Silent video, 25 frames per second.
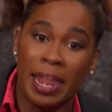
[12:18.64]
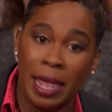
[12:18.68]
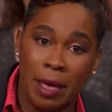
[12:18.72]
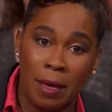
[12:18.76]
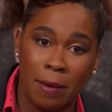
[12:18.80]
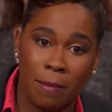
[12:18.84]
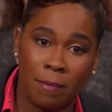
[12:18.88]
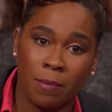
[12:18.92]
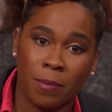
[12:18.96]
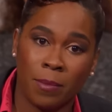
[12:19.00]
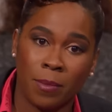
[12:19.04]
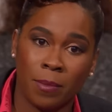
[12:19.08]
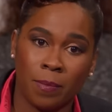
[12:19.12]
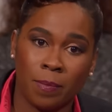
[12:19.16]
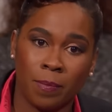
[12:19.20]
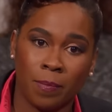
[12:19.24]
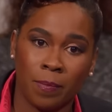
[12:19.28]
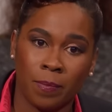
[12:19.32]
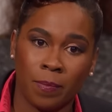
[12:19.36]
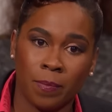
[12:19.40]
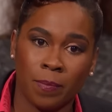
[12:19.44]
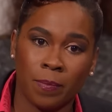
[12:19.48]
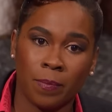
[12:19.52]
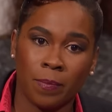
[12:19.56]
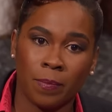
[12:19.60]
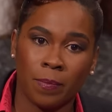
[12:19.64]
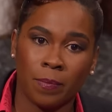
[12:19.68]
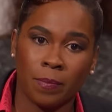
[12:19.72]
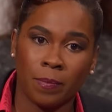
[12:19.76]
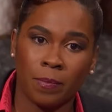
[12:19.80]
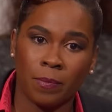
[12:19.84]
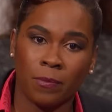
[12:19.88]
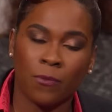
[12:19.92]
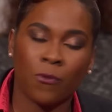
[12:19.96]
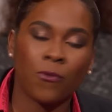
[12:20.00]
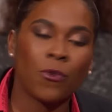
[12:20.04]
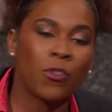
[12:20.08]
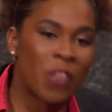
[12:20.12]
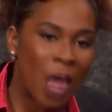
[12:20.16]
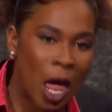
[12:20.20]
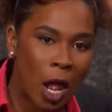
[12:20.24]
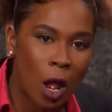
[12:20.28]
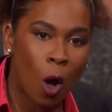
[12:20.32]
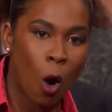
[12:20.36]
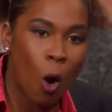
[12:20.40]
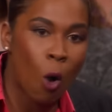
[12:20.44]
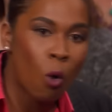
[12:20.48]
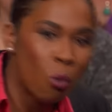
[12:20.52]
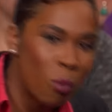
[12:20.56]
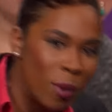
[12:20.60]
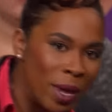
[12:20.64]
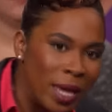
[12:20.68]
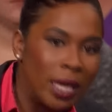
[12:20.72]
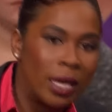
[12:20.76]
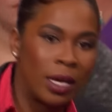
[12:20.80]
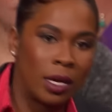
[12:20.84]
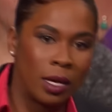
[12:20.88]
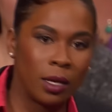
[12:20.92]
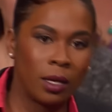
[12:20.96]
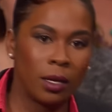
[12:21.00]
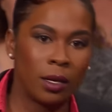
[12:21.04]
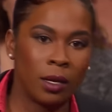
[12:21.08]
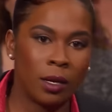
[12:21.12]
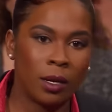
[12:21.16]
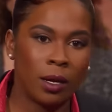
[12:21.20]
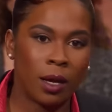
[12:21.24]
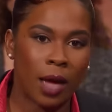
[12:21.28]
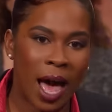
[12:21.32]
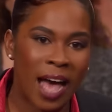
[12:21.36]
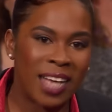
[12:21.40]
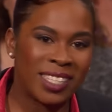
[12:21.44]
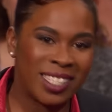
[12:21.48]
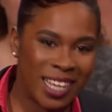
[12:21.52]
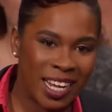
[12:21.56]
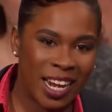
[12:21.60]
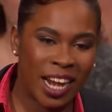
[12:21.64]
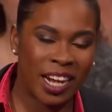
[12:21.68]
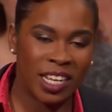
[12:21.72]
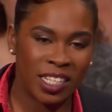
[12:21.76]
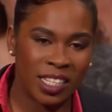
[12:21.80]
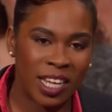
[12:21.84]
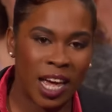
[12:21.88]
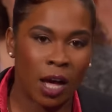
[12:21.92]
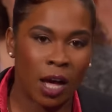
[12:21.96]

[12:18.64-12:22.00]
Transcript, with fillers: him that whole week, I stayed at his